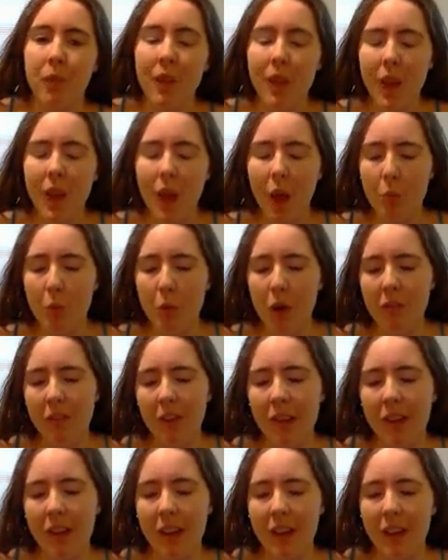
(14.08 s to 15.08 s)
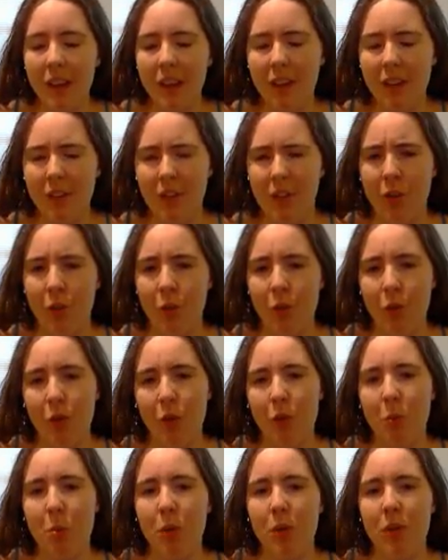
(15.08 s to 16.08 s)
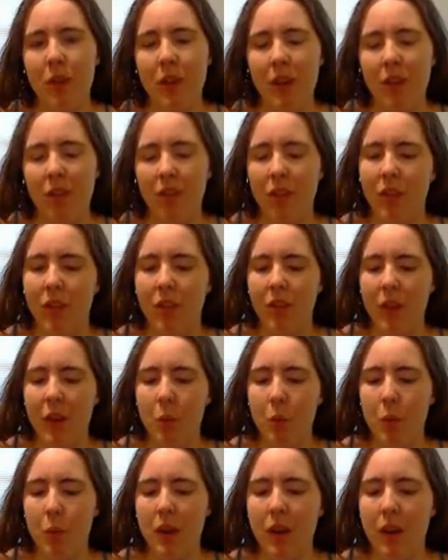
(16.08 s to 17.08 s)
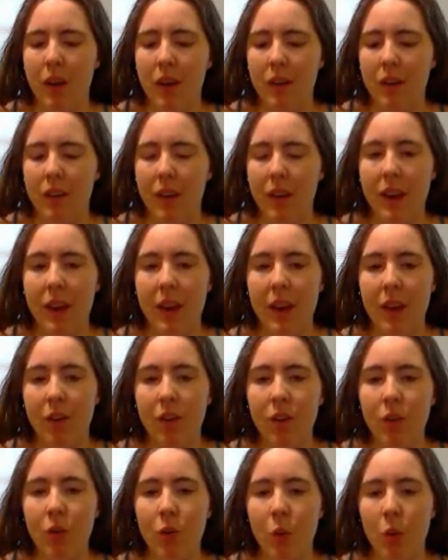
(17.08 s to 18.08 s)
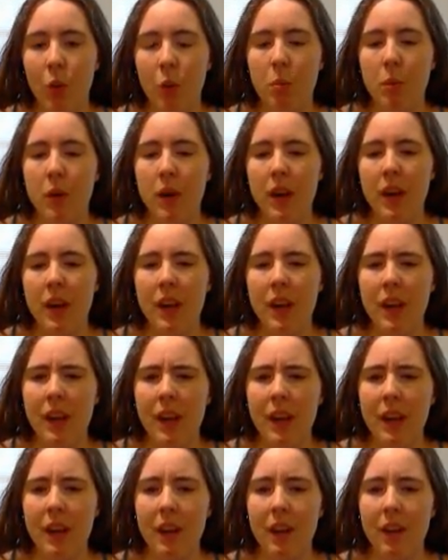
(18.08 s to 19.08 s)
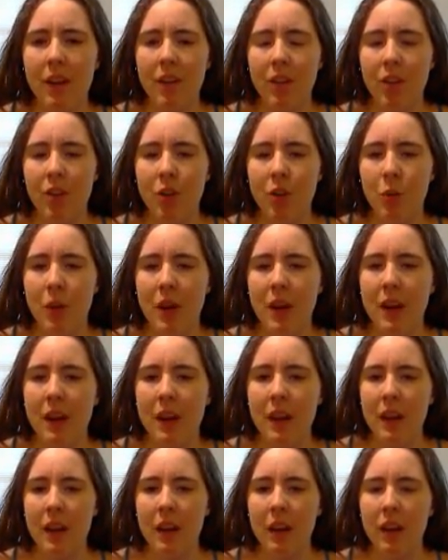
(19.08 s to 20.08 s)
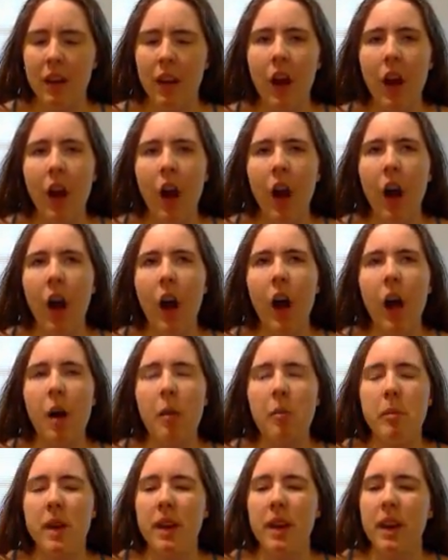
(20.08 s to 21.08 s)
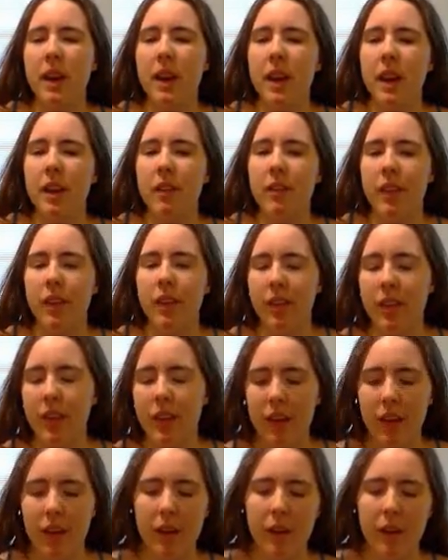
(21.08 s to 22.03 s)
obviously two notable things is that we got a new opening and a new ending. And I have to say,